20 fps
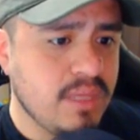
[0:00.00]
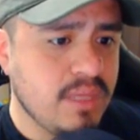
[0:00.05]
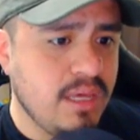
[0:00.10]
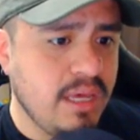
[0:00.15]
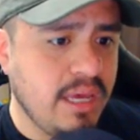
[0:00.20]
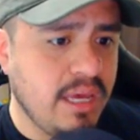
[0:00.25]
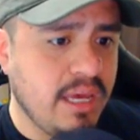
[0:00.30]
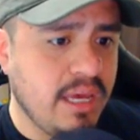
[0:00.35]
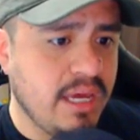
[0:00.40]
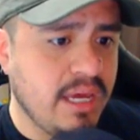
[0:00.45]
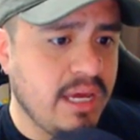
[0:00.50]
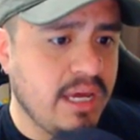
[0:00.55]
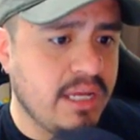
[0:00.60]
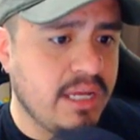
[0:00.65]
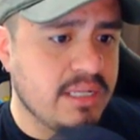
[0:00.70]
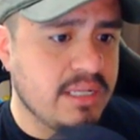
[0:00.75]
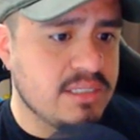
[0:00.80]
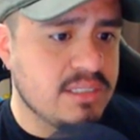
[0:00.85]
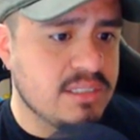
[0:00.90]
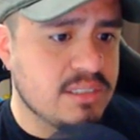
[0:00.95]

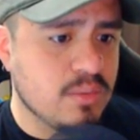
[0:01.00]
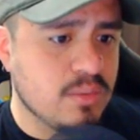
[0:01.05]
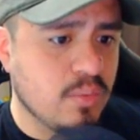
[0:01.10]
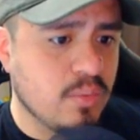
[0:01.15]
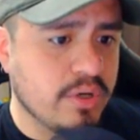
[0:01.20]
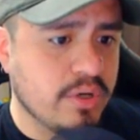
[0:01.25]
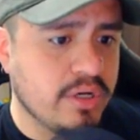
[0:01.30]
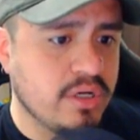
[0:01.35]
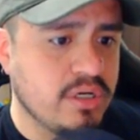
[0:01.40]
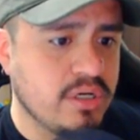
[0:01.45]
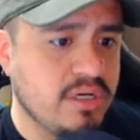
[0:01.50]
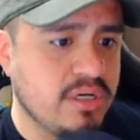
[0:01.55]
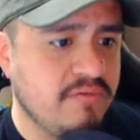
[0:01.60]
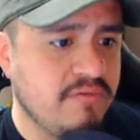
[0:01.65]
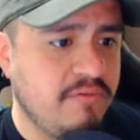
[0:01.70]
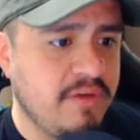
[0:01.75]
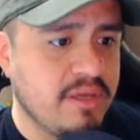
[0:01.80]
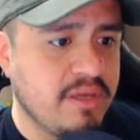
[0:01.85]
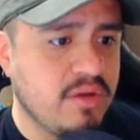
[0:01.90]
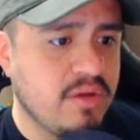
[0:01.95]
and we're going to
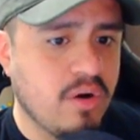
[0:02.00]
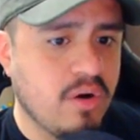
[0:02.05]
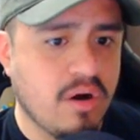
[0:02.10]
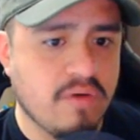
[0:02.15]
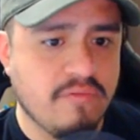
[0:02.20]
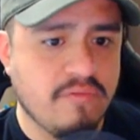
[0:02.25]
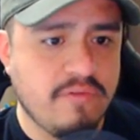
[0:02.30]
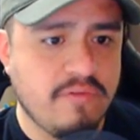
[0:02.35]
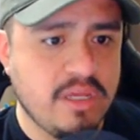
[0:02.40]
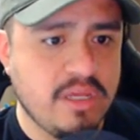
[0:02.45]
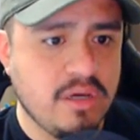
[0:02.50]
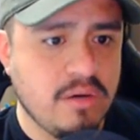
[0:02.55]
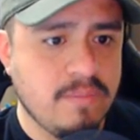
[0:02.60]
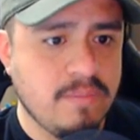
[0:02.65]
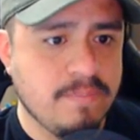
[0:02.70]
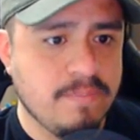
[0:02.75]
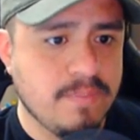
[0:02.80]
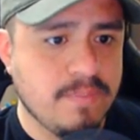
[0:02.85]
configure our video,